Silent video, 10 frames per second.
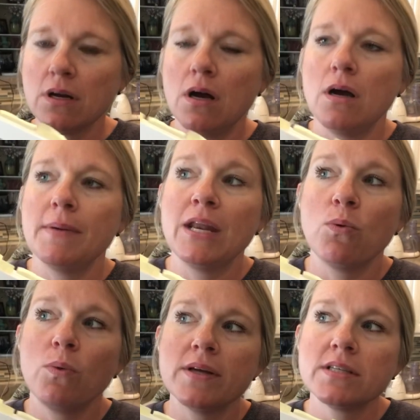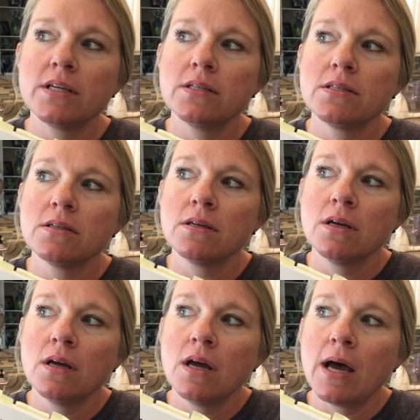and it wasn't,
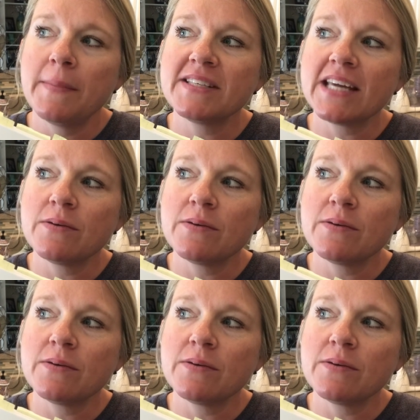I'm gonna say it